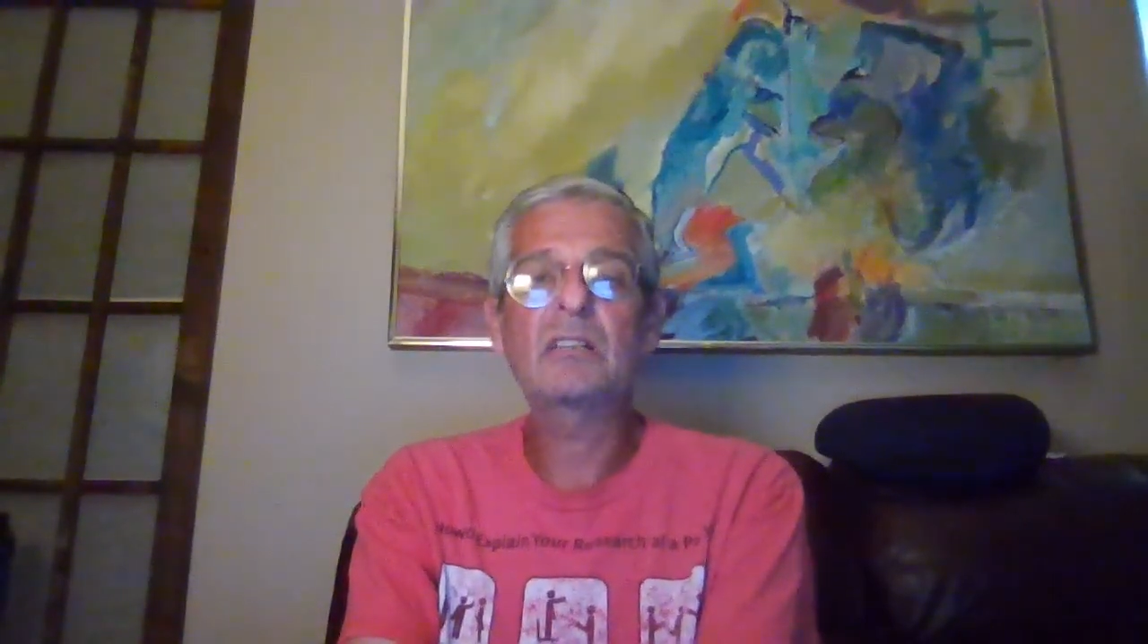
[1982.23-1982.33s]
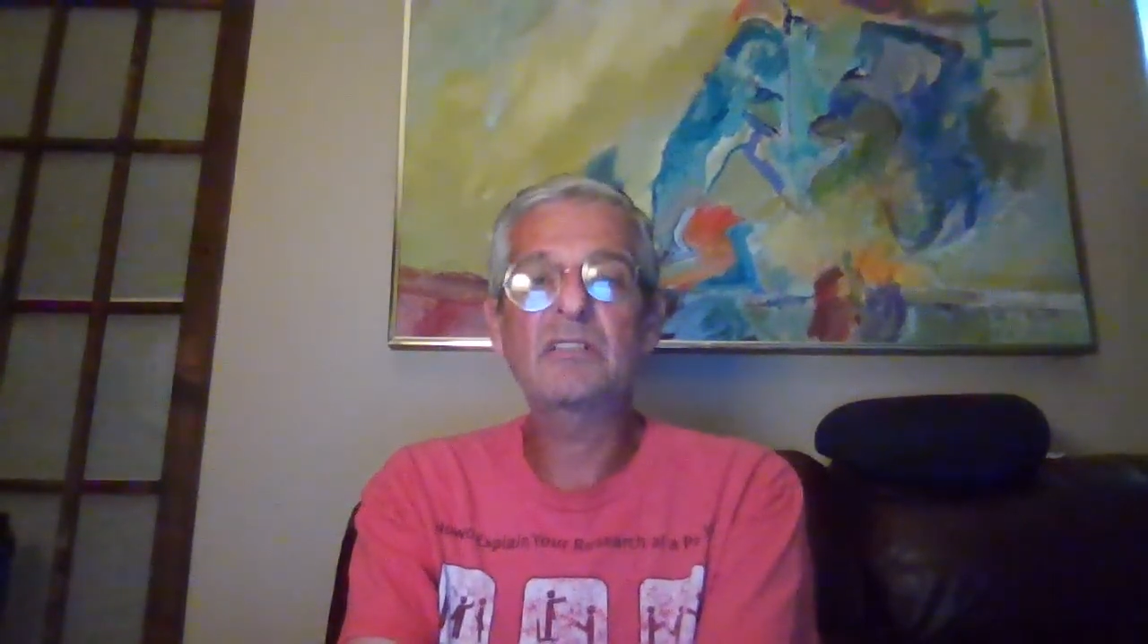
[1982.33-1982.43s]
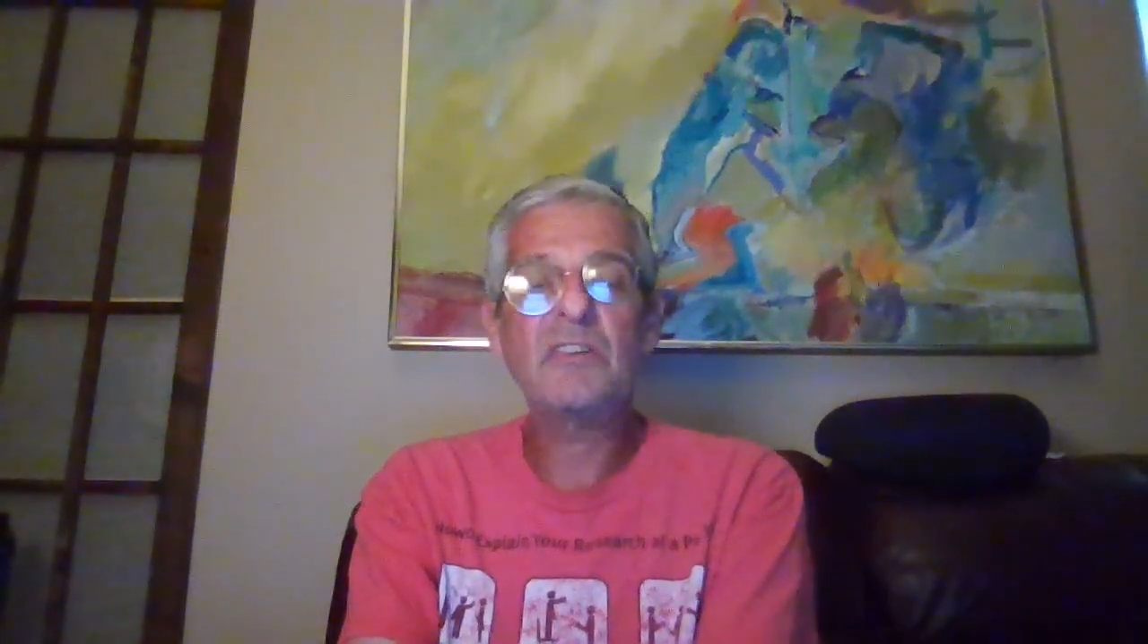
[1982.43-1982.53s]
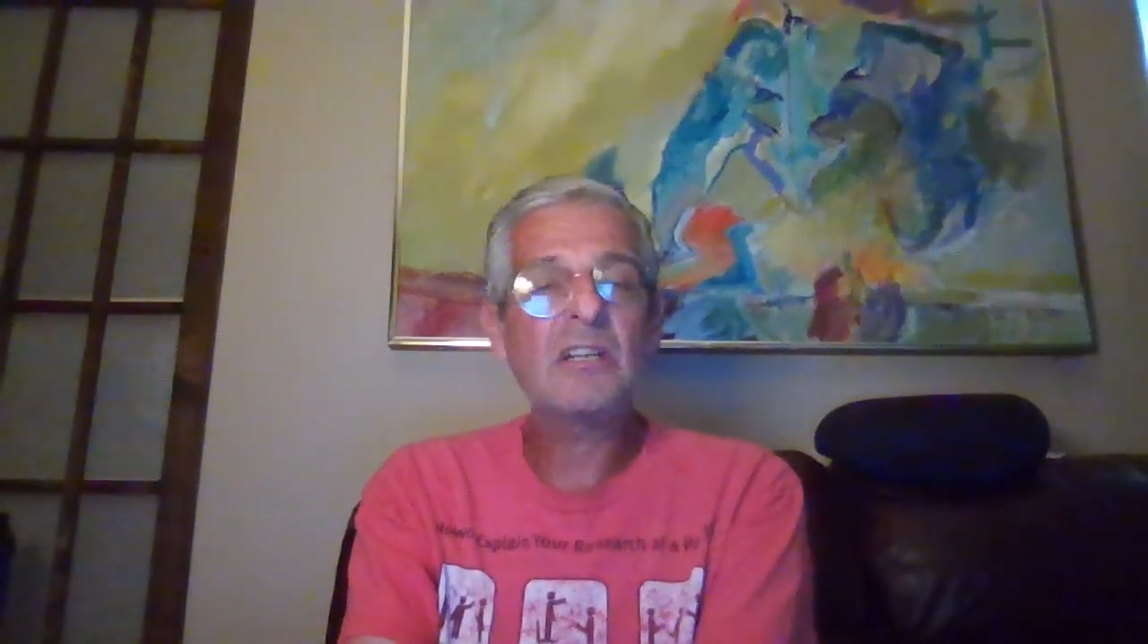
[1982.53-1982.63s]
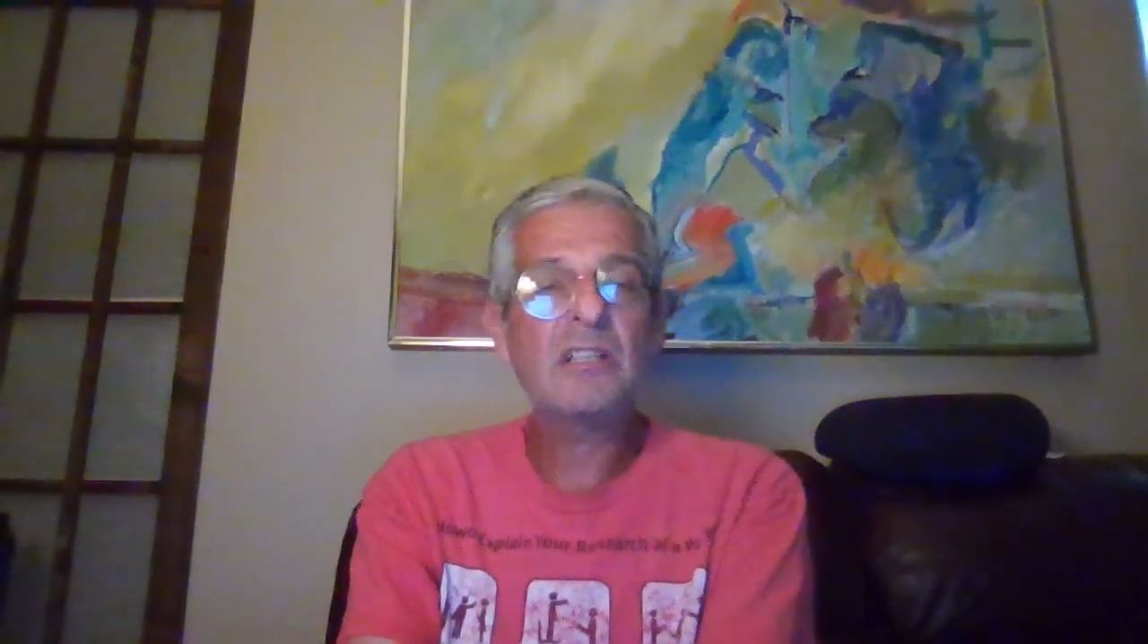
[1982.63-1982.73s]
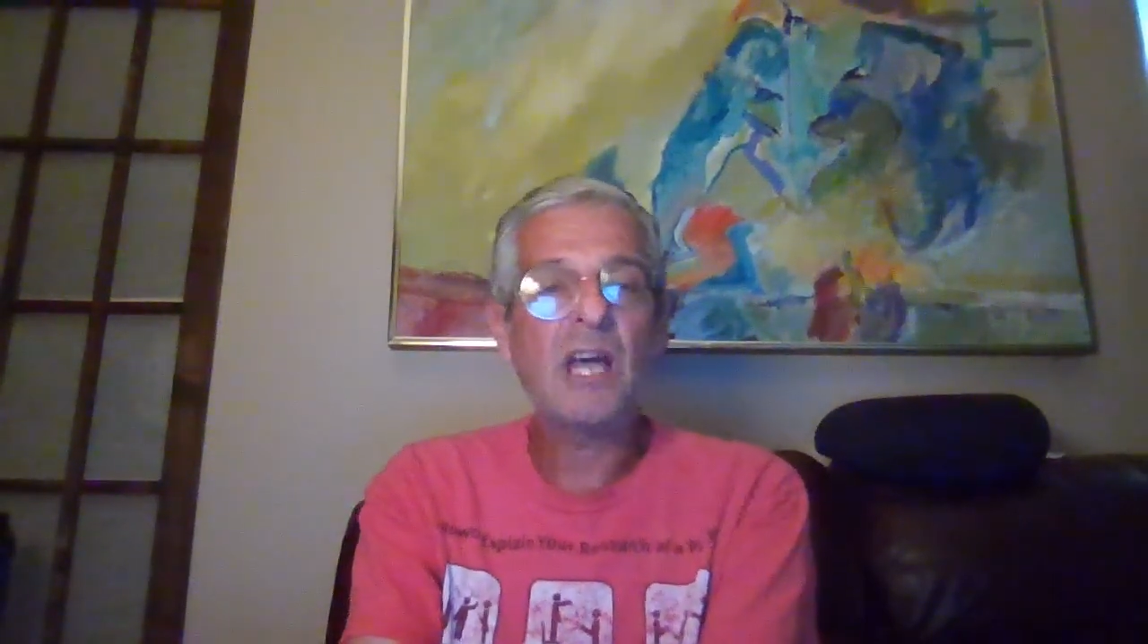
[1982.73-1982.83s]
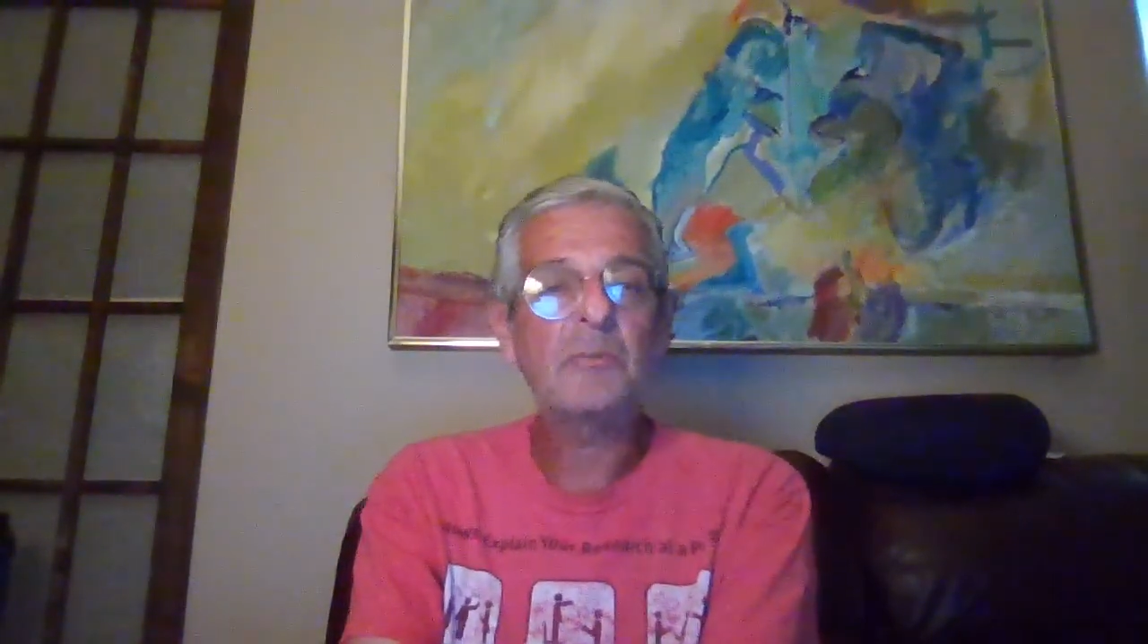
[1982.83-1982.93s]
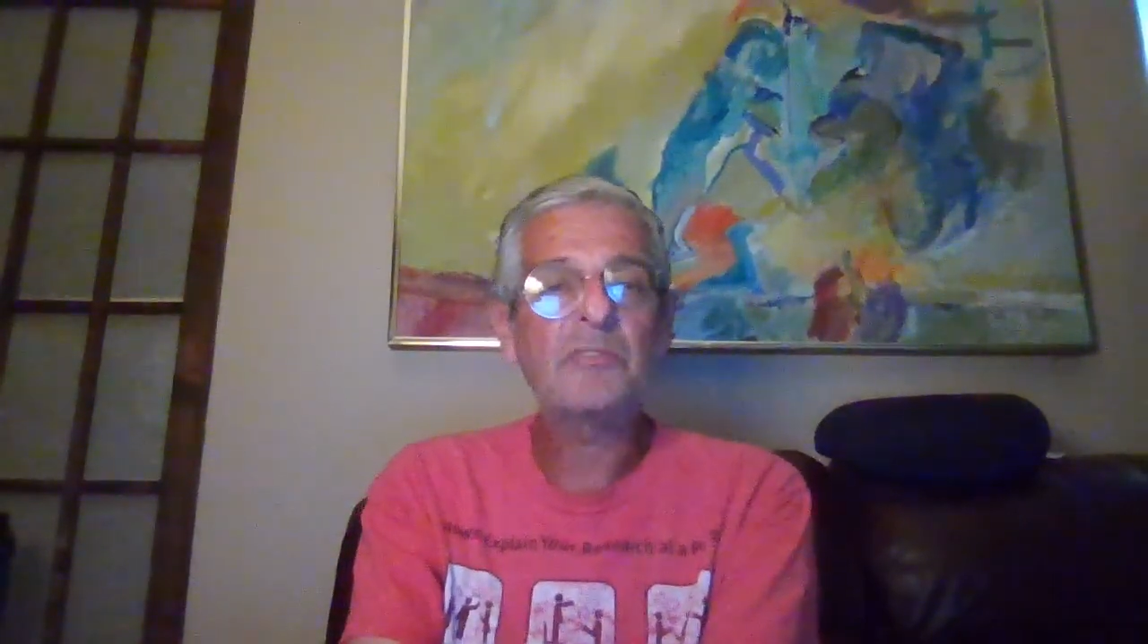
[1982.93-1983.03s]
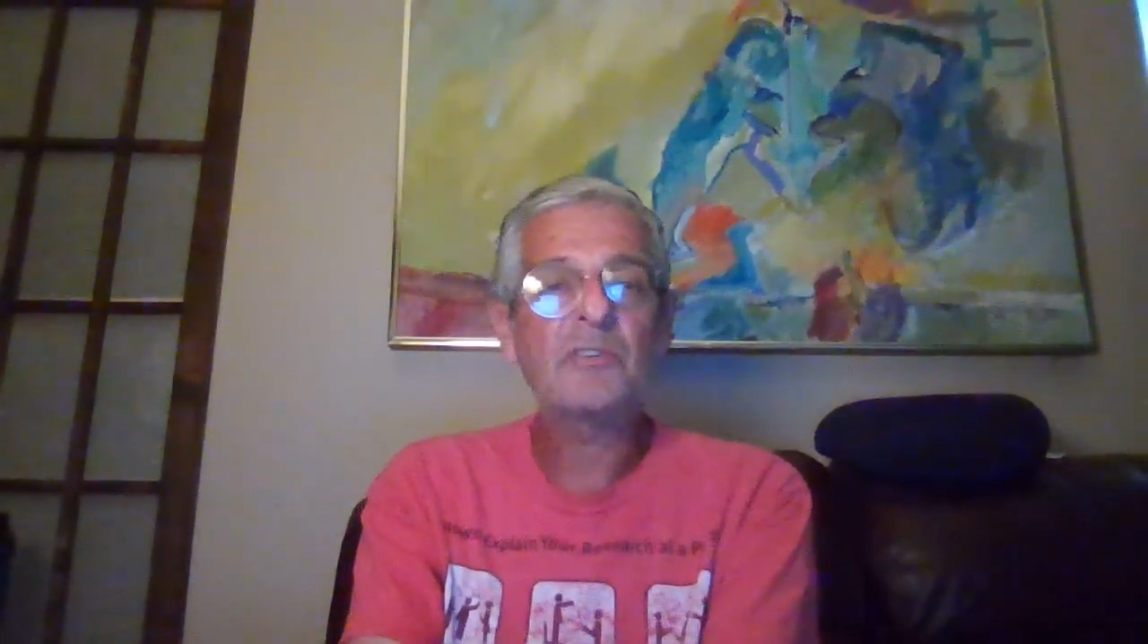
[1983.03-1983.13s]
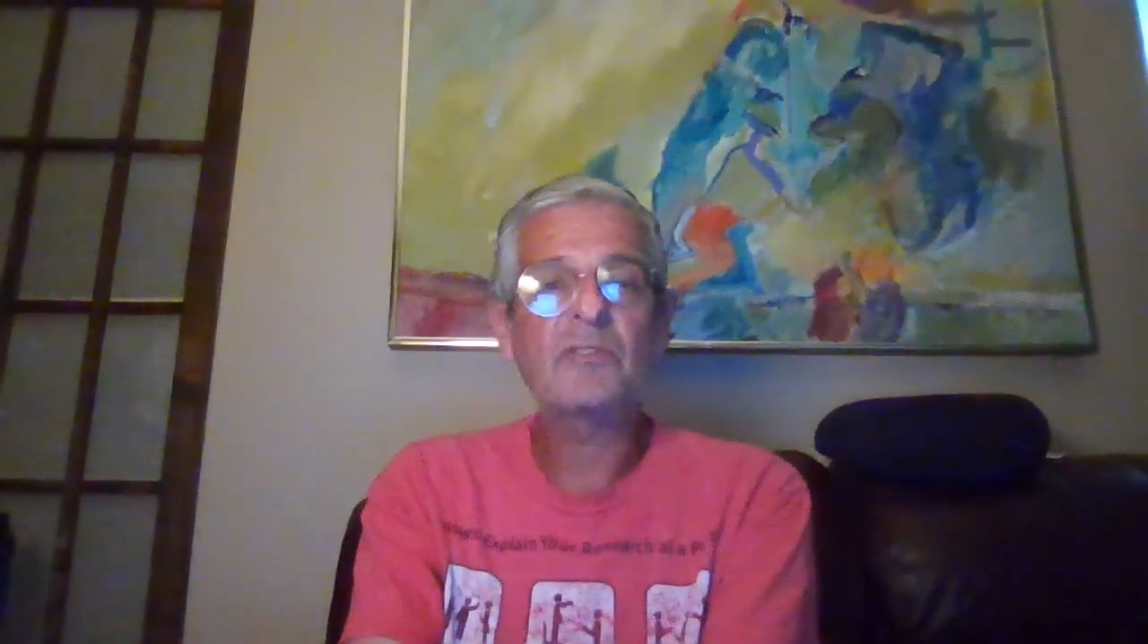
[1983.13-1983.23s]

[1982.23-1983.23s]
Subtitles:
different types